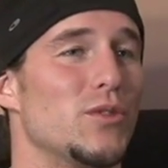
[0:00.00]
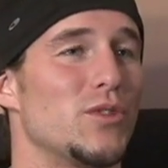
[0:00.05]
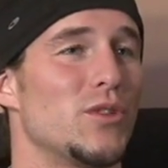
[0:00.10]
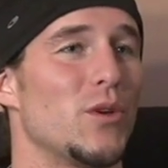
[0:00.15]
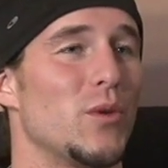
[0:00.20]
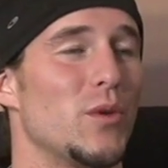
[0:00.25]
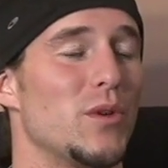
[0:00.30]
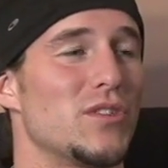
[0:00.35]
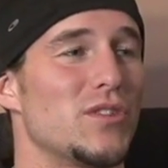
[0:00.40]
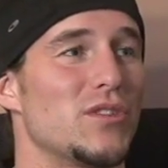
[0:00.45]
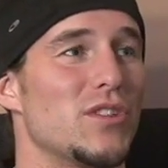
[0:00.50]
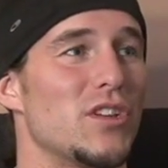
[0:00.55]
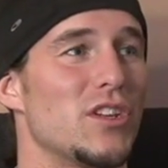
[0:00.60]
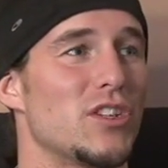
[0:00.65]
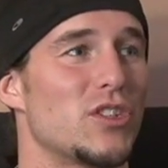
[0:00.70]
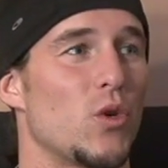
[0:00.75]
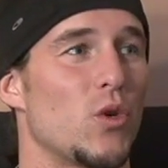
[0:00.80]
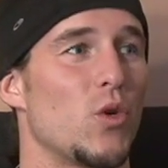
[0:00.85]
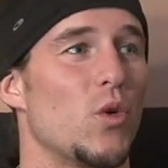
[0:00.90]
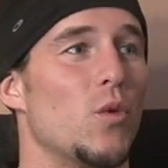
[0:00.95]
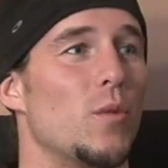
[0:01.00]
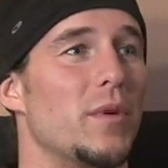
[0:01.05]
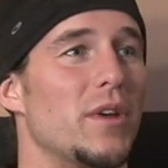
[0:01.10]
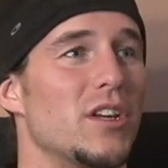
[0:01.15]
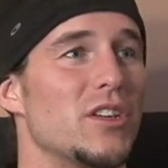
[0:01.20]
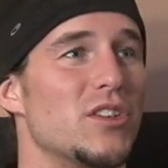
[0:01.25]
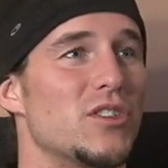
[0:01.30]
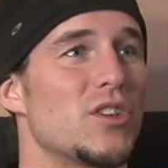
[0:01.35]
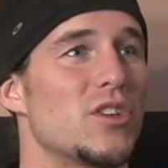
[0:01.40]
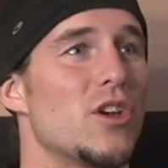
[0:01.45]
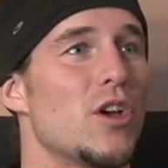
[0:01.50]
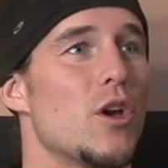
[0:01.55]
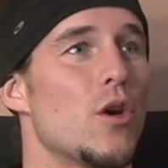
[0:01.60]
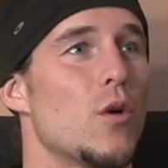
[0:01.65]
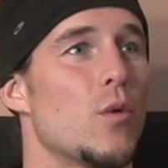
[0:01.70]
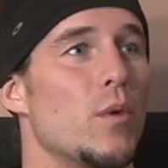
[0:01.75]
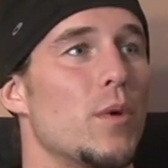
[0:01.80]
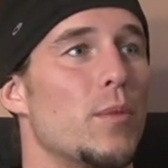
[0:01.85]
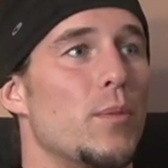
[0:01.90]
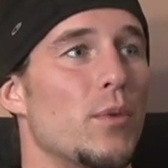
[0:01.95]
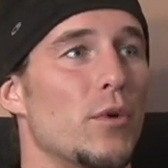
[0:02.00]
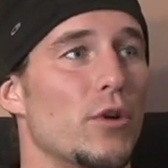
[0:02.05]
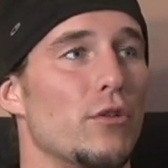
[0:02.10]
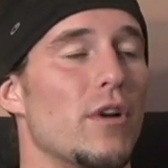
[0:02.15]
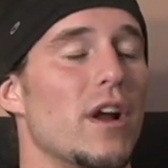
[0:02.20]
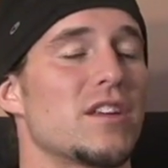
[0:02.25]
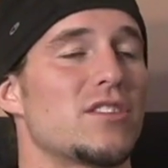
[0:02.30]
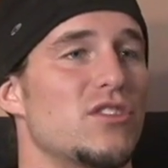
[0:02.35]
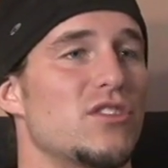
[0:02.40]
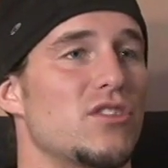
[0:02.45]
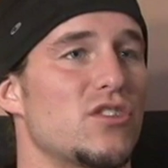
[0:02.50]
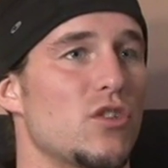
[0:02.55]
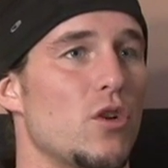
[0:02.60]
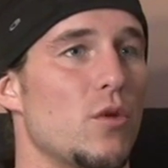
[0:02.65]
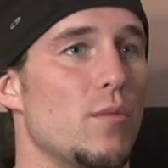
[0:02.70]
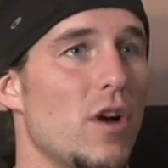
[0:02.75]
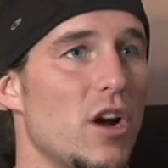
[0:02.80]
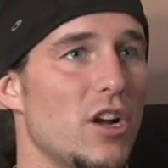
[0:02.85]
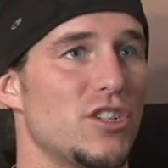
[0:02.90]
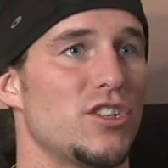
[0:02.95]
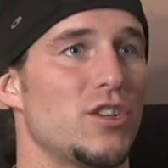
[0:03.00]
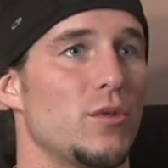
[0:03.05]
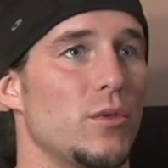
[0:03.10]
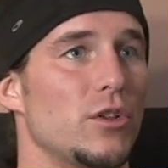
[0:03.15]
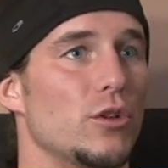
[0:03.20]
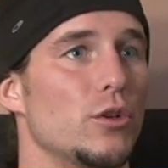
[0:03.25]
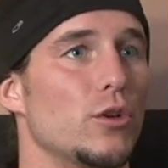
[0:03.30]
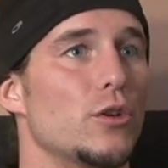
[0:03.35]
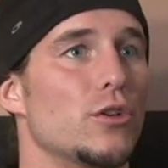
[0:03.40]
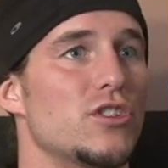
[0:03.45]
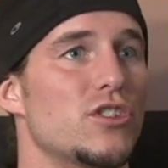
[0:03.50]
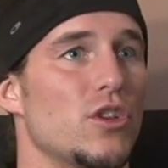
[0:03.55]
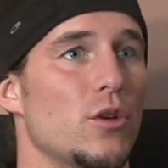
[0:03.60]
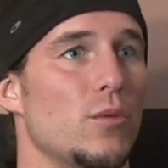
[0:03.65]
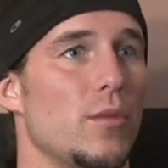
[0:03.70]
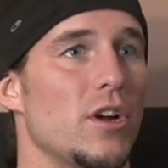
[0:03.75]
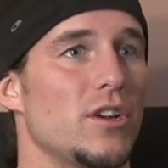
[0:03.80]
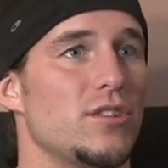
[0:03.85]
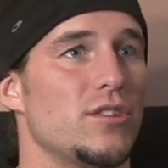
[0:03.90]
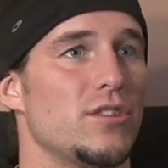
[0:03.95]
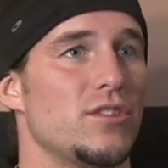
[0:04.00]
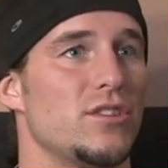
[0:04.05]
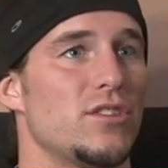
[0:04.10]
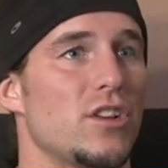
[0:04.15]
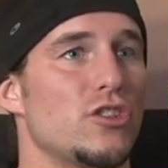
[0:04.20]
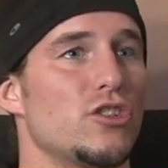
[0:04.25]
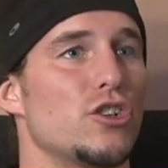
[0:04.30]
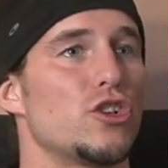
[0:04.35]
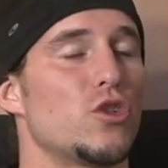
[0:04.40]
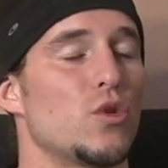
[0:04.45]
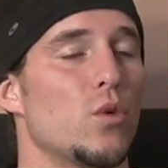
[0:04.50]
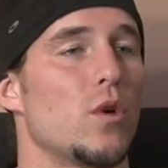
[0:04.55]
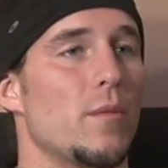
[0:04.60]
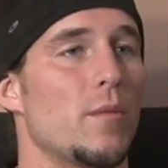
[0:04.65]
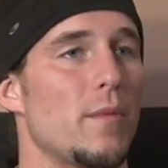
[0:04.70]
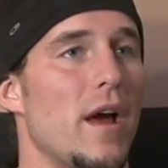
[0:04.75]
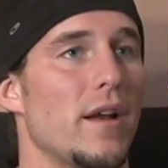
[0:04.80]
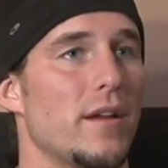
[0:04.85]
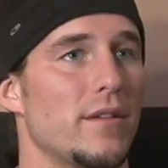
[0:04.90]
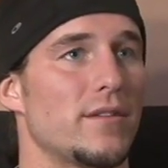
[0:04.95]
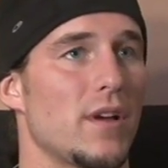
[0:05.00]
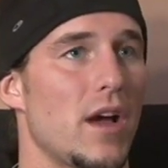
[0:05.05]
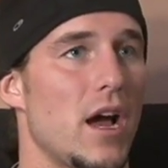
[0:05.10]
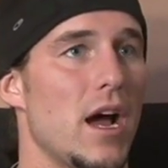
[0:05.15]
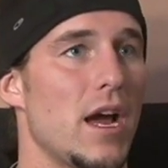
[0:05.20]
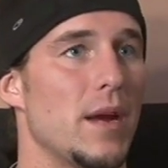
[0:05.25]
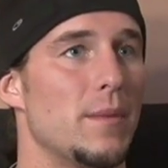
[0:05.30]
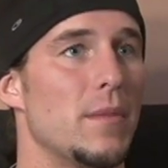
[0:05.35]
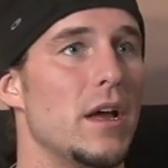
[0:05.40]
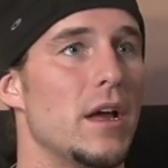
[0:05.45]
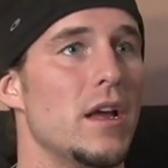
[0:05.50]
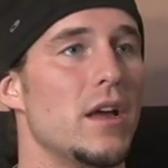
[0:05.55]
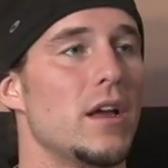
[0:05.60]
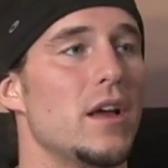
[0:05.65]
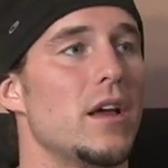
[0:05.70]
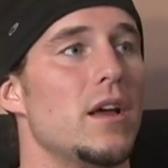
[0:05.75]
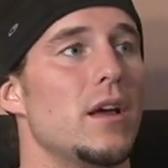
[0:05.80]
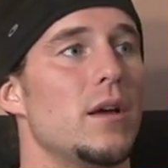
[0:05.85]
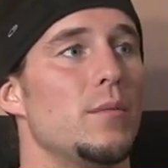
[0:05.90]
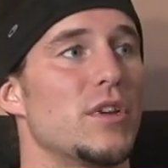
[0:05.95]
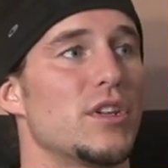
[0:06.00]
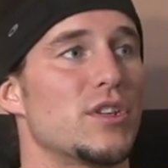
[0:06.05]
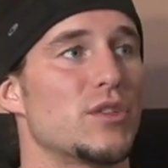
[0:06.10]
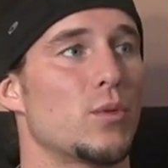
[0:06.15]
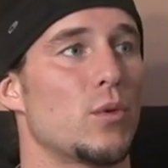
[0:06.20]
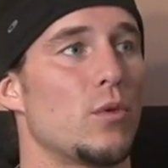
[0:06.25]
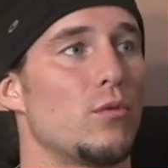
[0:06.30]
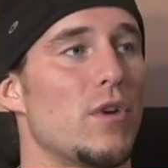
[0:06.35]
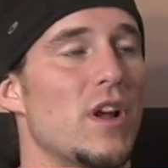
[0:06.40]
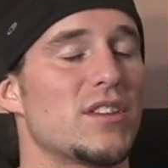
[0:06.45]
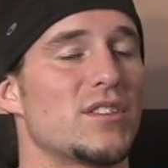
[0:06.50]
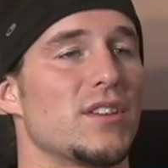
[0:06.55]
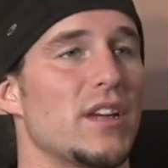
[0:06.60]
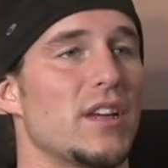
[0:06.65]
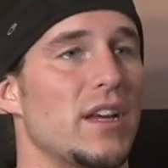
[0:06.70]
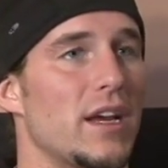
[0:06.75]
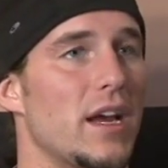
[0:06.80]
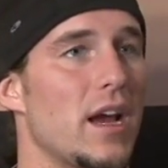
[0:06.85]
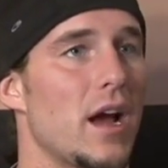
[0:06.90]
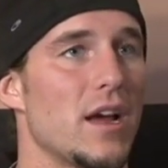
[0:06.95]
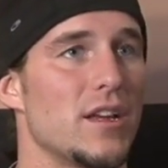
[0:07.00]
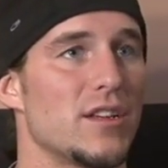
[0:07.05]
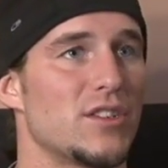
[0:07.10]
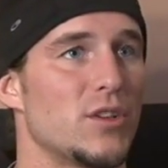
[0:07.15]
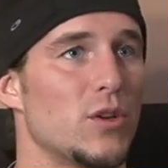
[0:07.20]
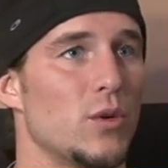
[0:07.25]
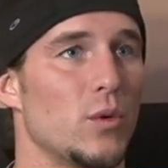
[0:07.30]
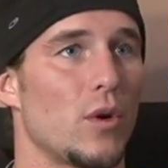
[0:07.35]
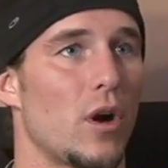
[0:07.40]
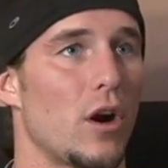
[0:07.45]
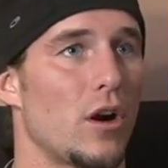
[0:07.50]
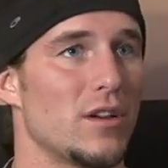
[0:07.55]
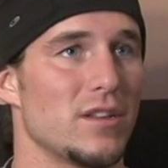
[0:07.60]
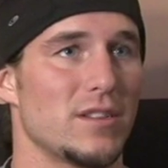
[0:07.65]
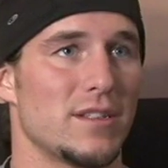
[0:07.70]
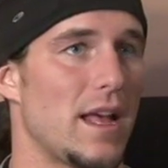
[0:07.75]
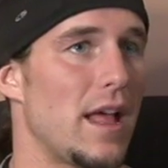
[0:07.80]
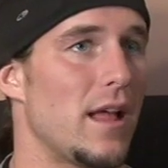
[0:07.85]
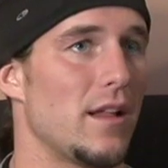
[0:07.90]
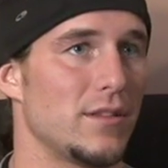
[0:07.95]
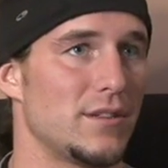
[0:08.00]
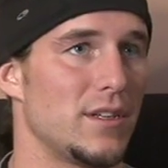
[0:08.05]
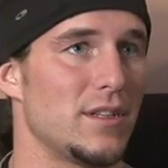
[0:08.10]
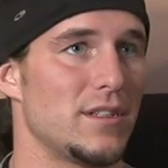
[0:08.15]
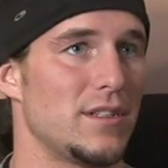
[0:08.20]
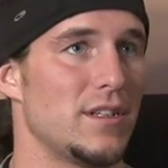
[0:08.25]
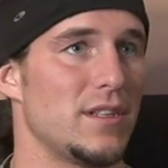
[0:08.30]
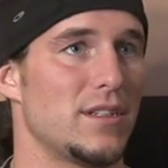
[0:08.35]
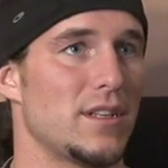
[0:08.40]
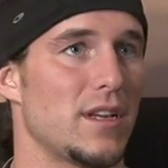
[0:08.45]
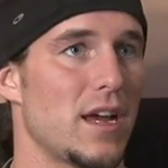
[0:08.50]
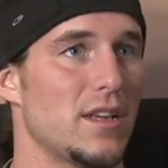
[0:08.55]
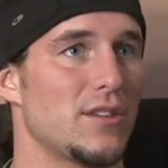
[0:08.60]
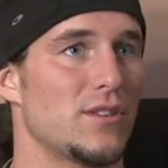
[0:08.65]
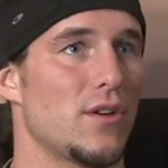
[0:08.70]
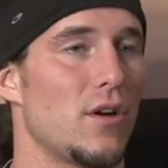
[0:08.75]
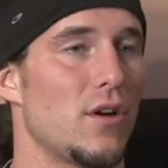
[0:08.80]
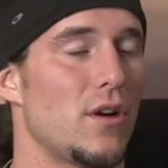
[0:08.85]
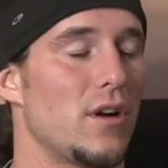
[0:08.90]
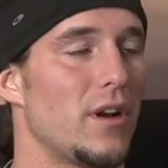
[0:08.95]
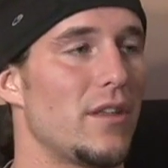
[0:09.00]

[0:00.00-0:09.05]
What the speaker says: So it's cool, because we progressed so much and we learned so much in such a short amount of time, because we're wrestling guys who are as talented as these guys are.